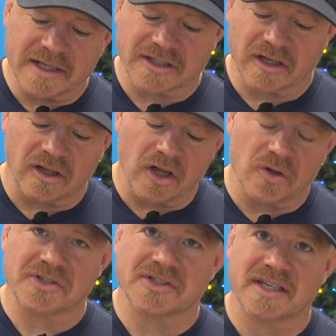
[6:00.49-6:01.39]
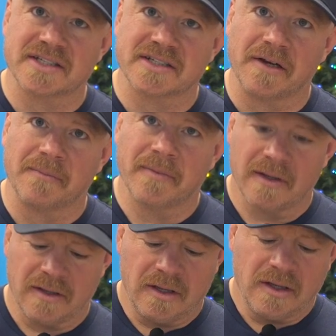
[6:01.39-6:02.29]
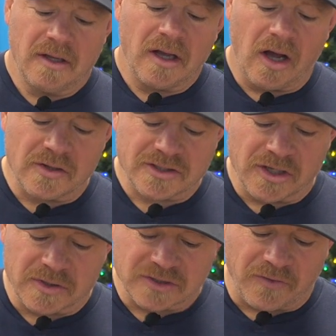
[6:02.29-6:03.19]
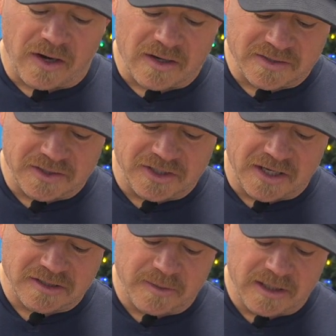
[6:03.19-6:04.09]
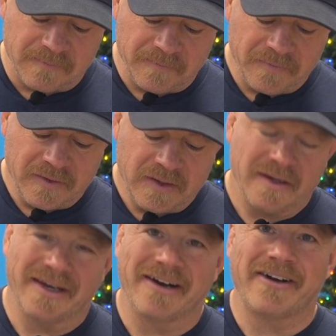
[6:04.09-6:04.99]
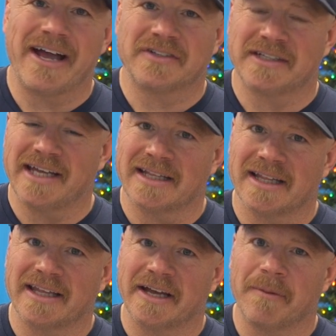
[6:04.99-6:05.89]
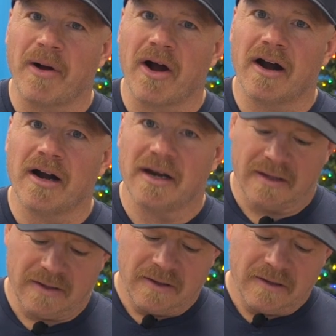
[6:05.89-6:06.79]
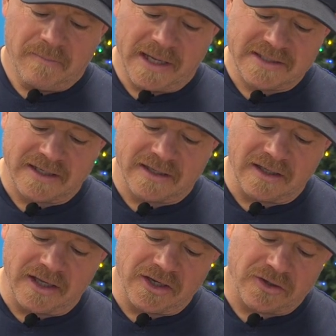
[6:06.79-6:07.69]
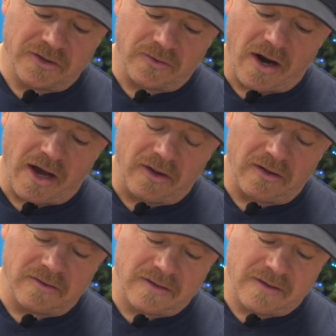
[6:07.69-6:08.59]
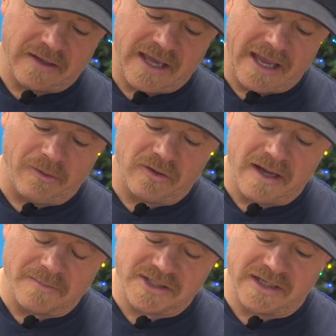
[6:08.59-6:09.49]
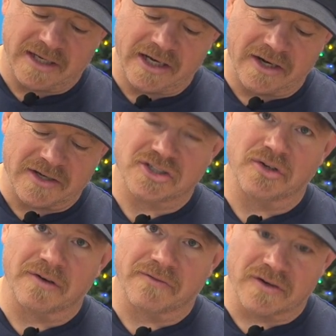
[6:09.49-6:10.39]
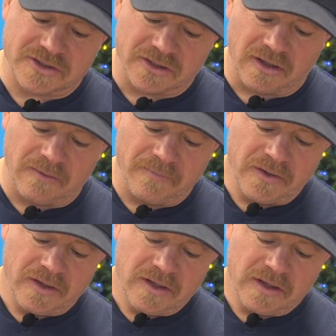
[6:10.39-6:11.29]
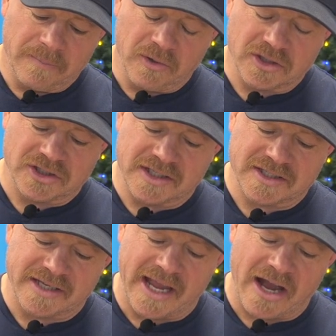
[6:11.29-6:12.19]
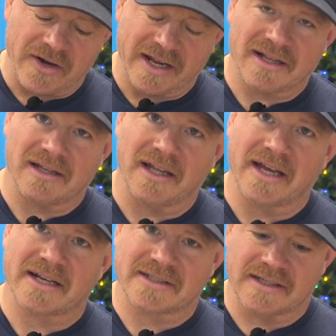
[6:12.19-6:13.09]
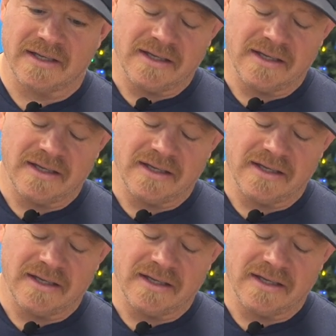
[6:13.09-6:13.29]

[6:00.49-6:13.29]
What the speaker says: It's a closed system. Also, as far as adjustment, you never have to take the thing apart. Basically, your throttle cable comes into here, it's universal. You push this down, it clicks.